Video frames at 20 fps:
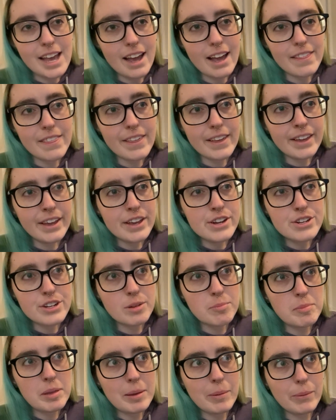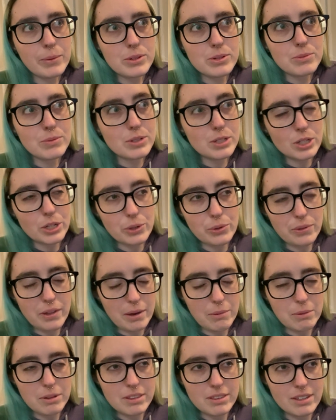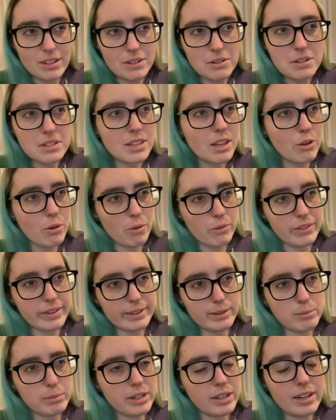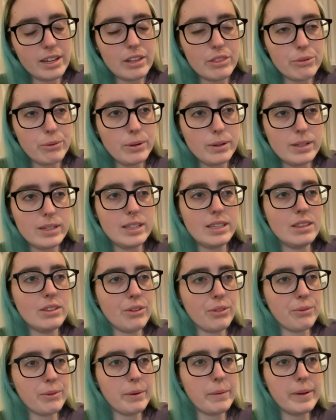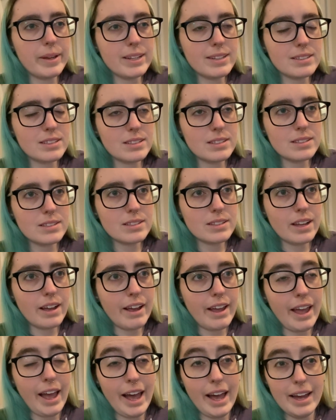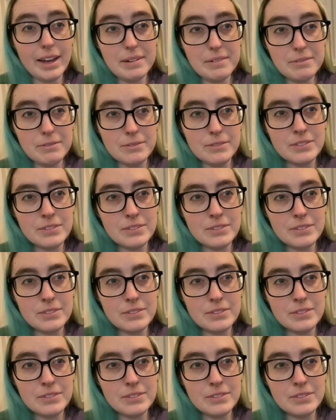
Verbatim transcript: I think I should be able to renew that one though because I don't think I'm going to get through it in the three weeks I have.